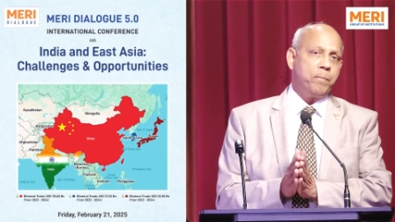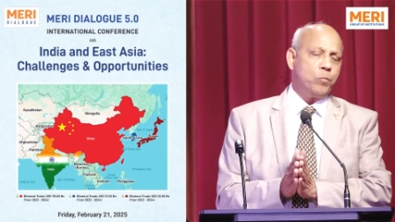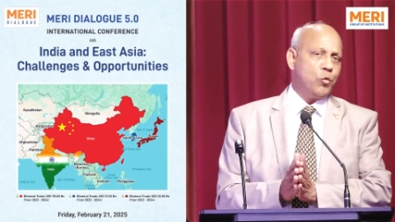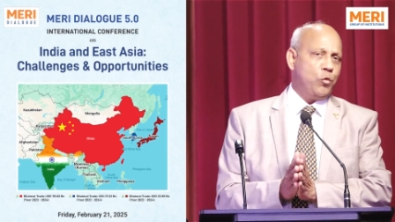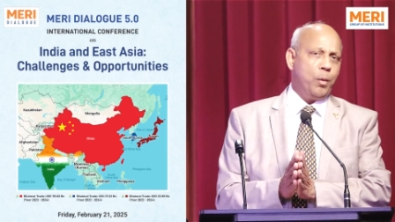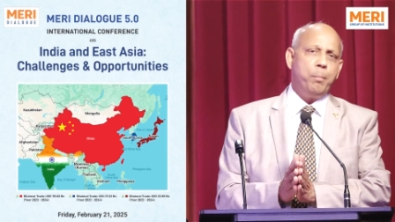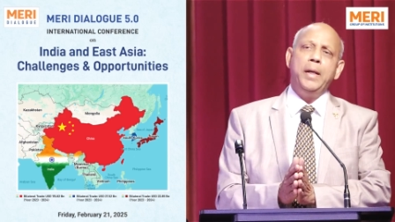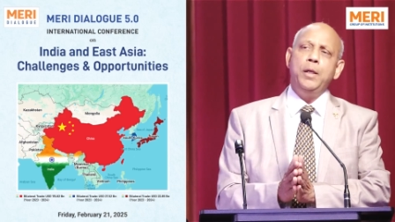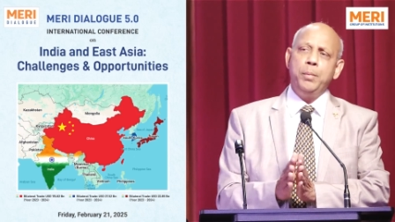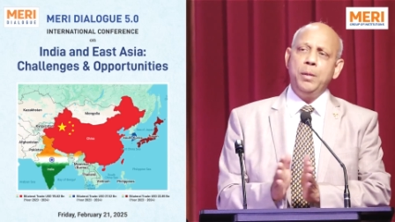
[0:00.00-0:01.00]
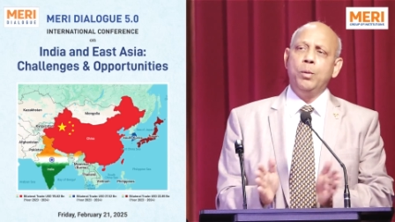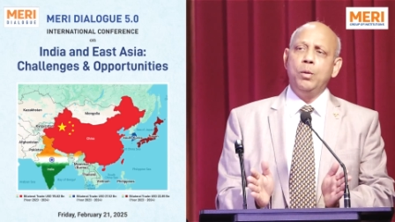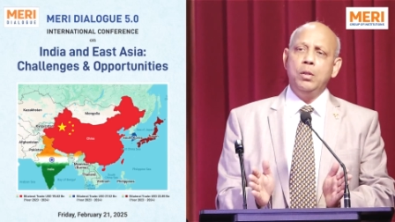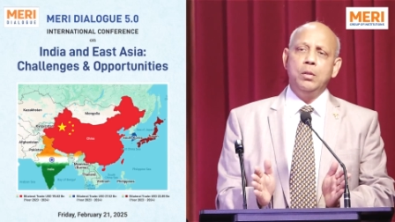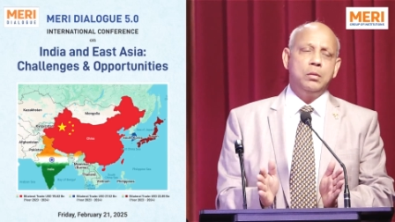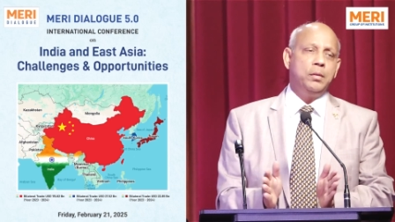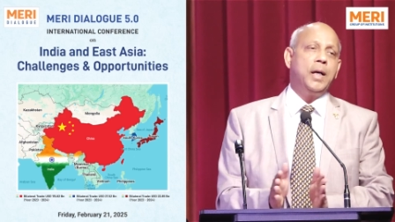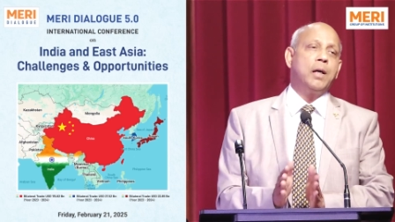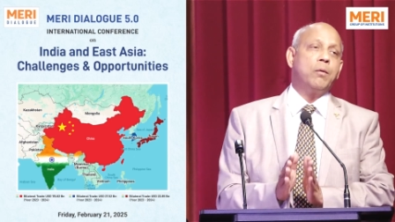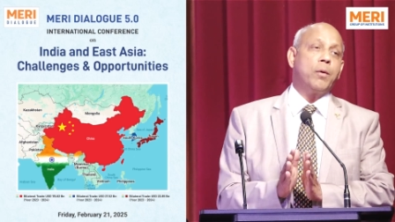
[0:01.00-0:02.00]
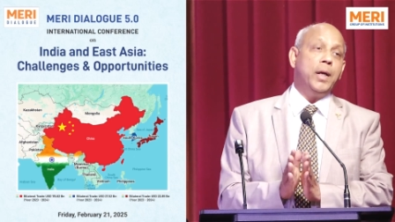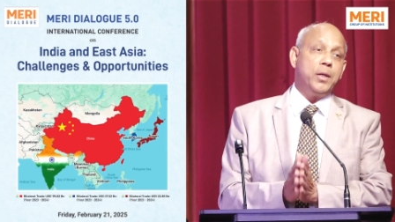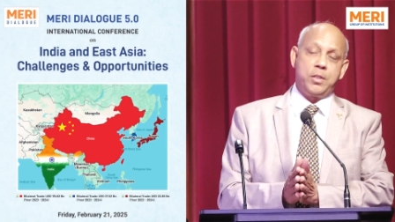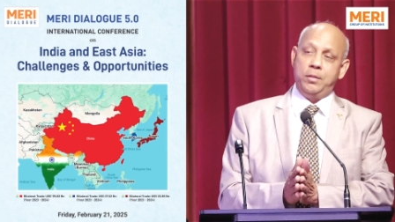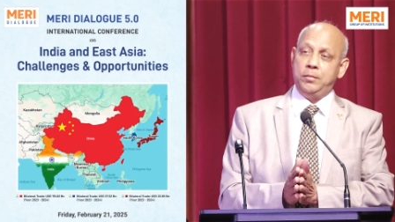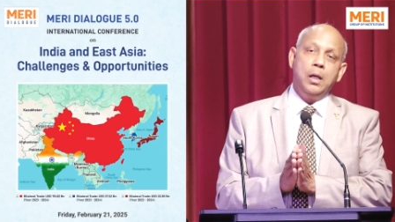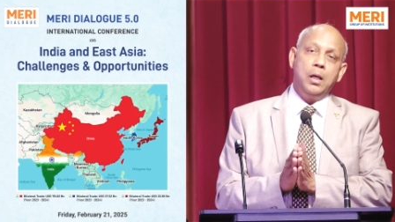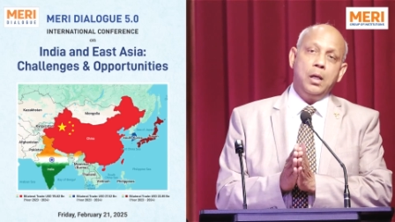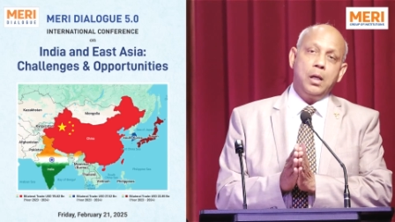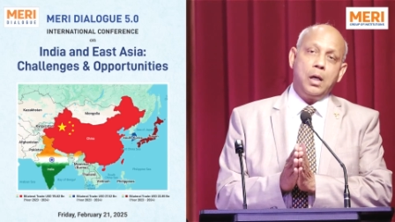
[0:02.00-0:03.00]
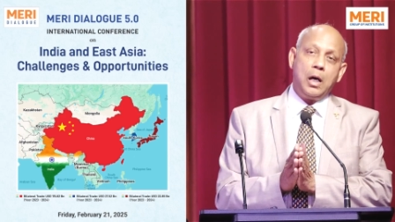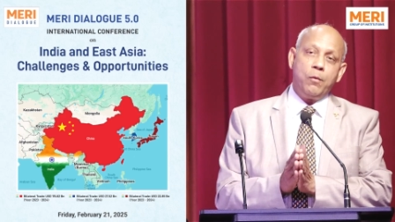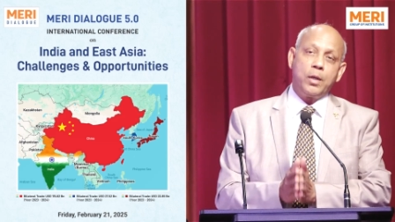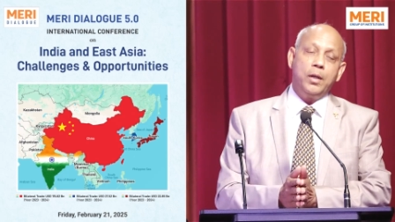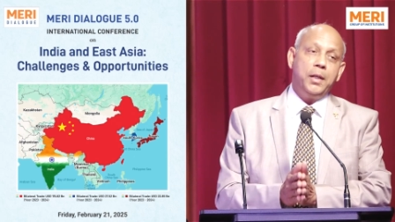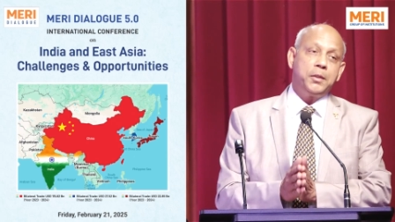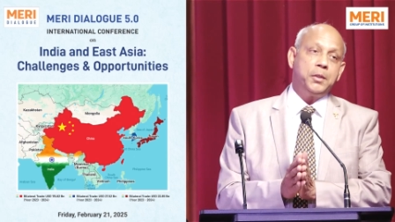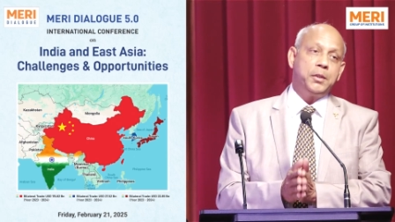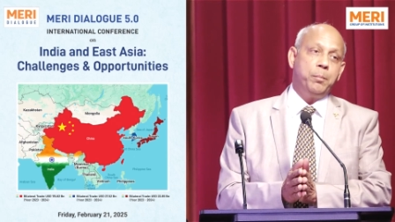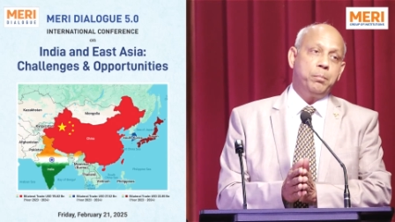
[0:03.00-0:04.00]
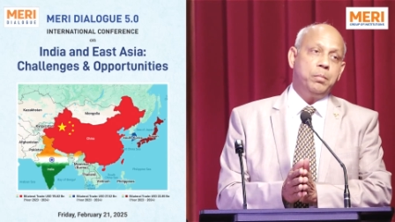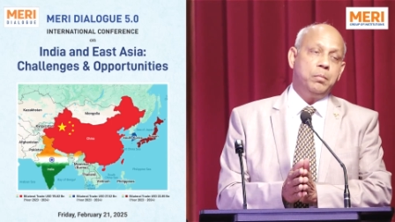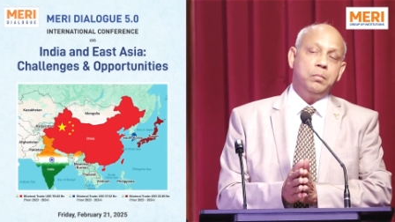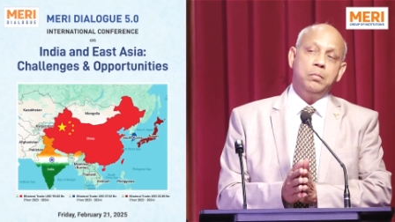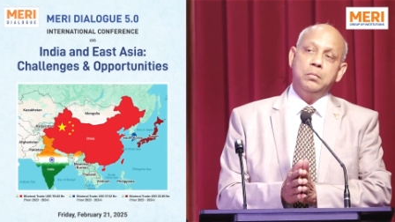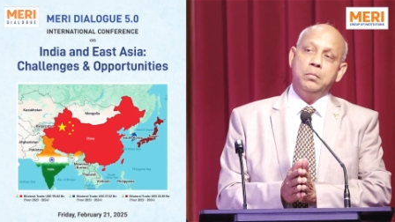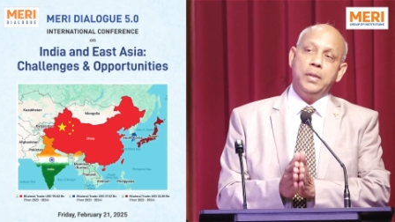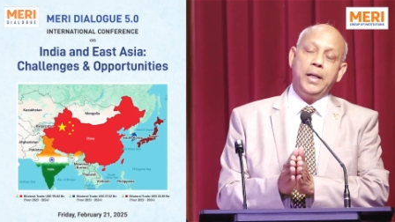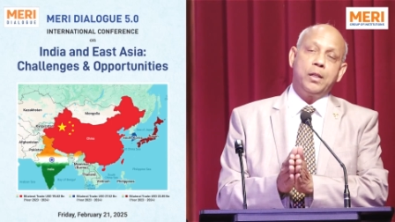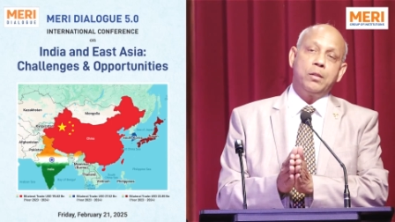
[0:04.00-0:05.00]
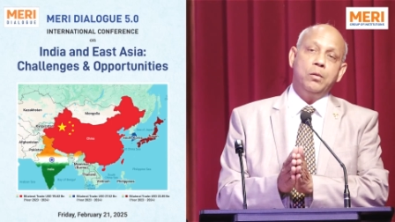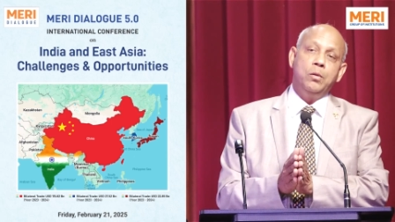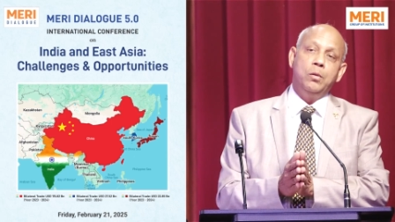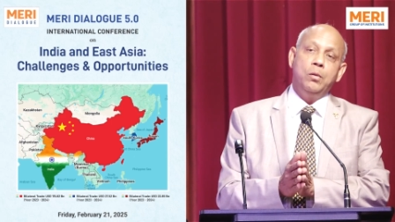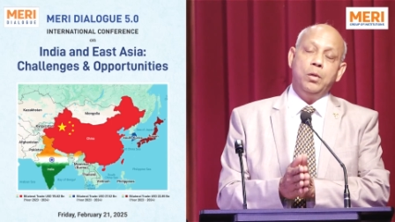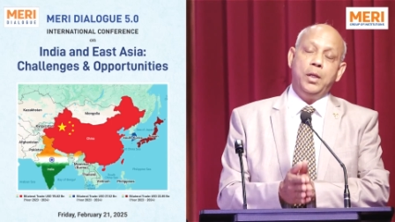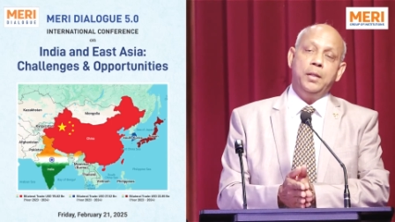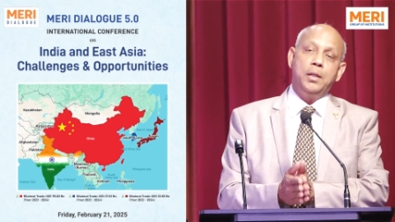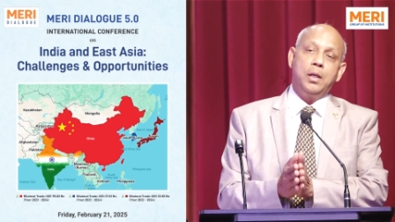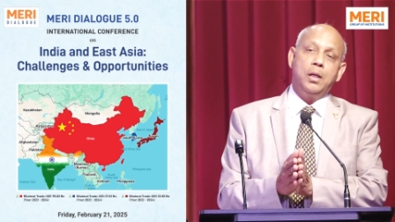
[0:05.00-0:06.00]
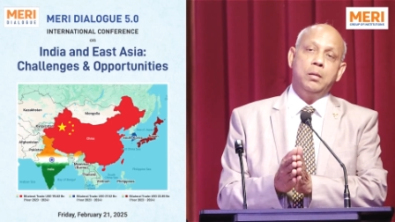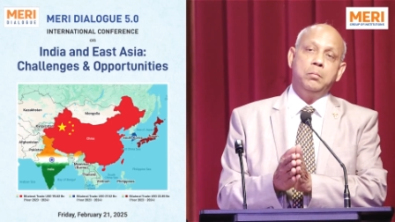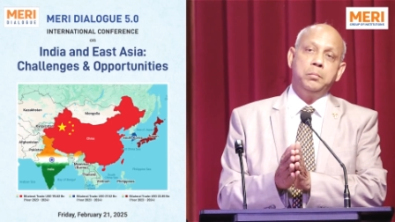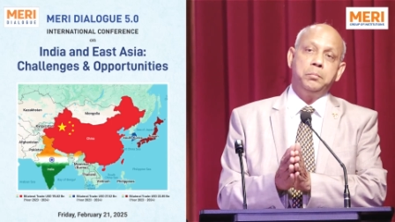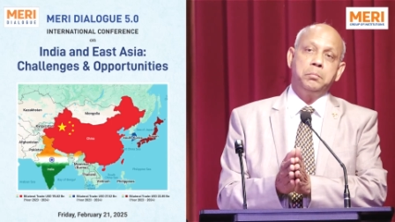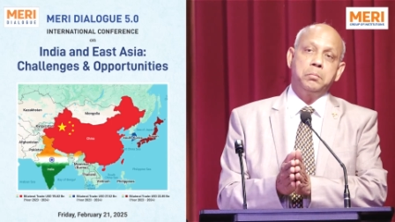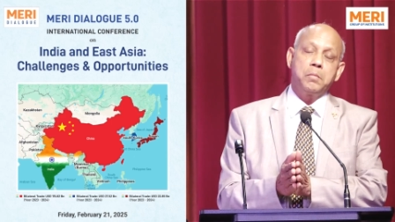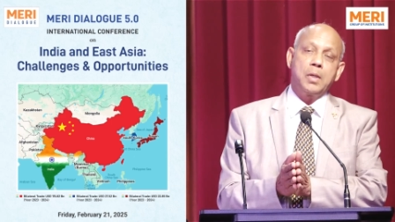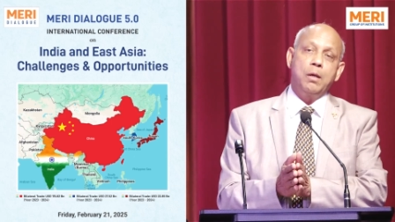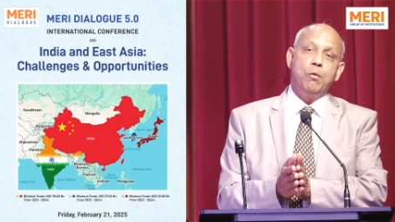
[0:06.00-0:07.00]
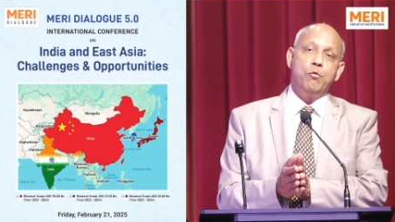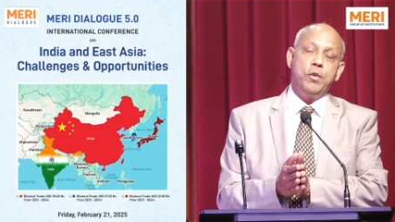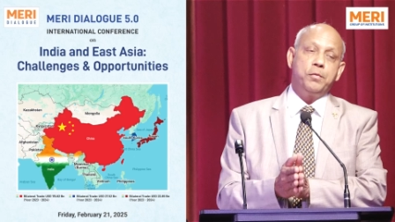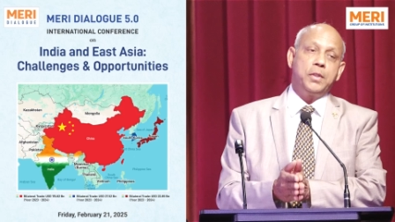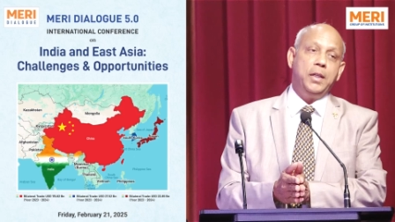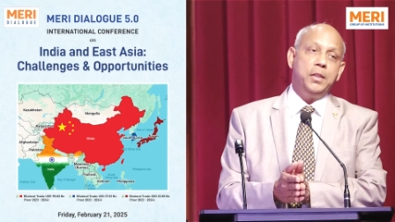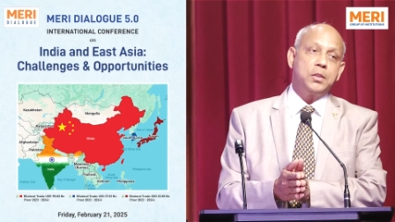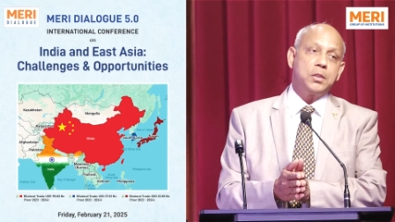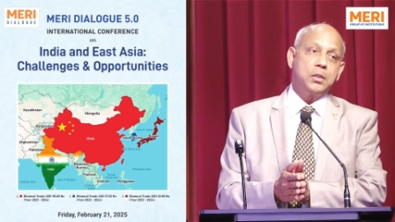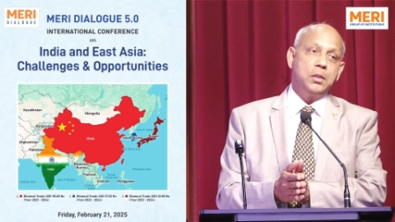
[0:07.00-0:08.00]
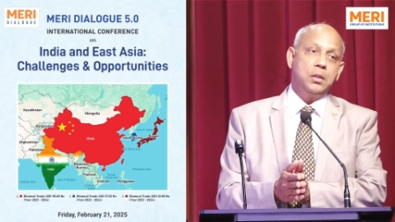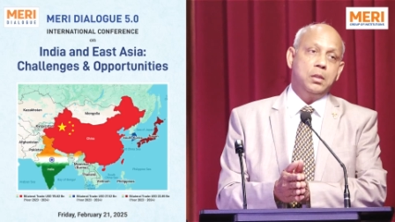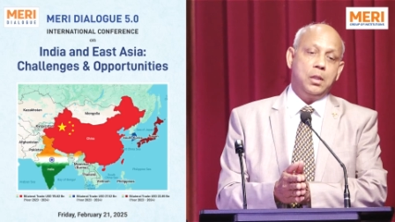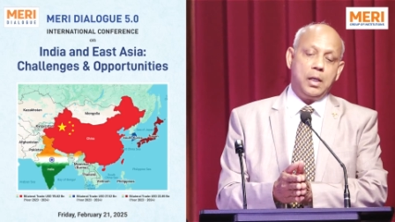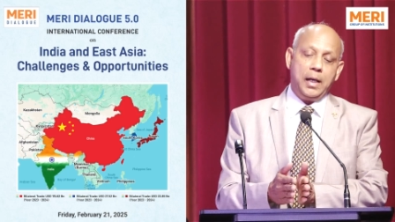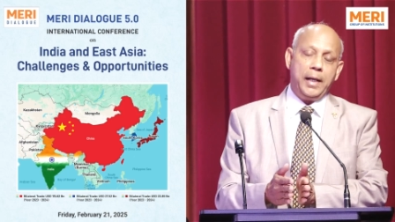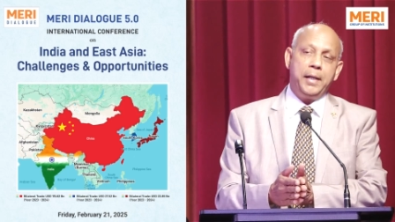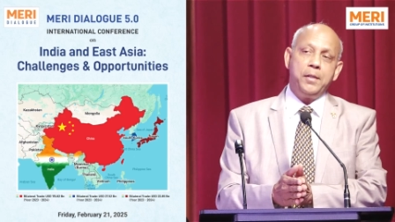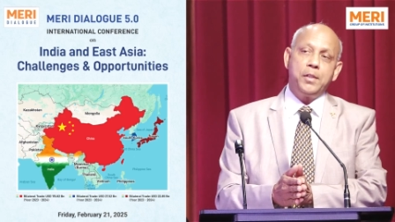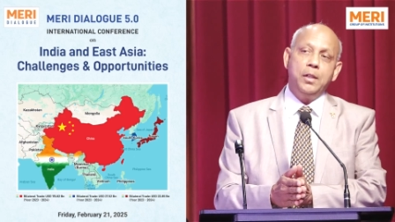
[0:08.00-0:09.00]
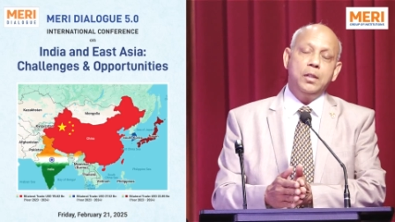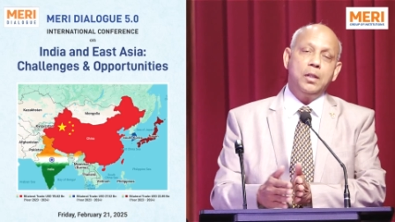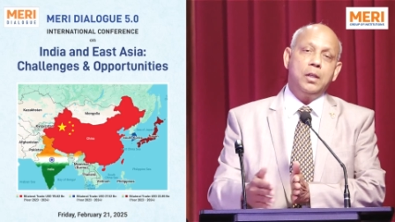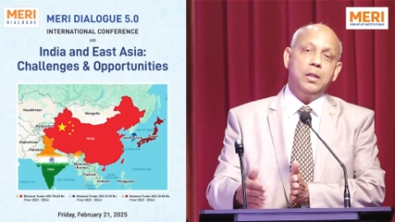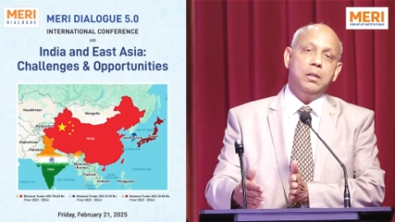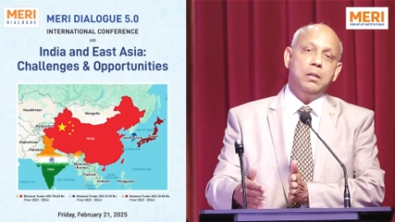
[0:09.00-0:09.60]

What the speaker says: for many people, they are great. Our relationship that in the 50s and till the